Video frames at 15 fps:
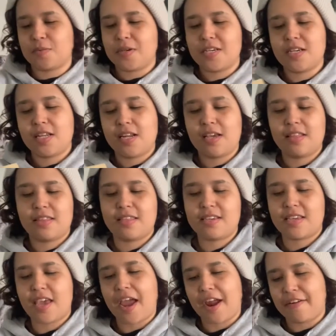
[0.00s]
one, The
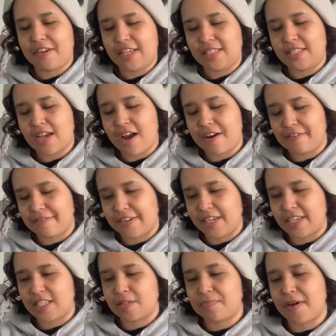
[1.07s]
Carrie
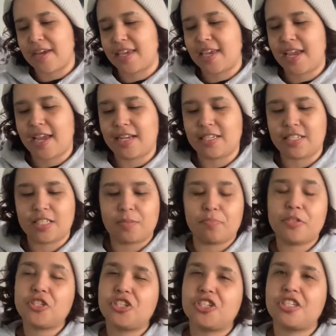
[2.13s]
Diaries by Candace
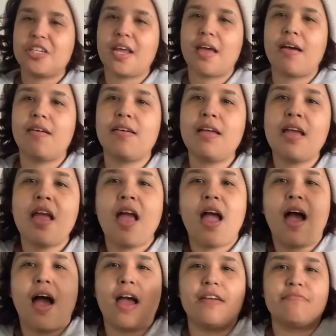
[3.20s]
Bushnell.
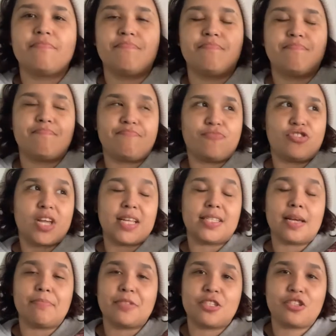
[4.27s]
I
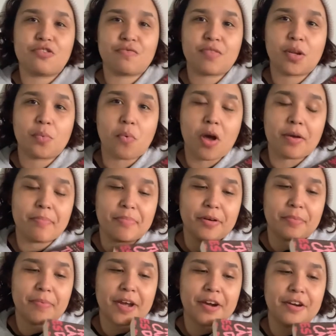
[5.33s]
attempted to read one
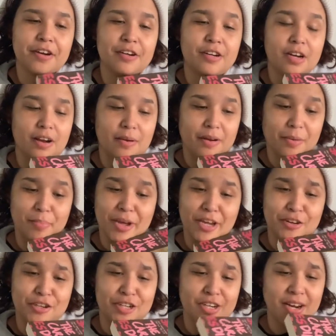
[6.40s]
book by her,
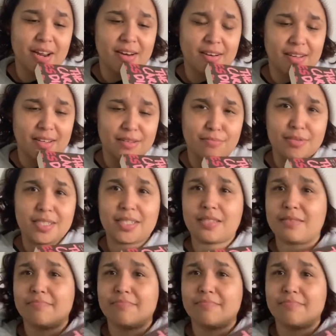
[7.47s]
and it was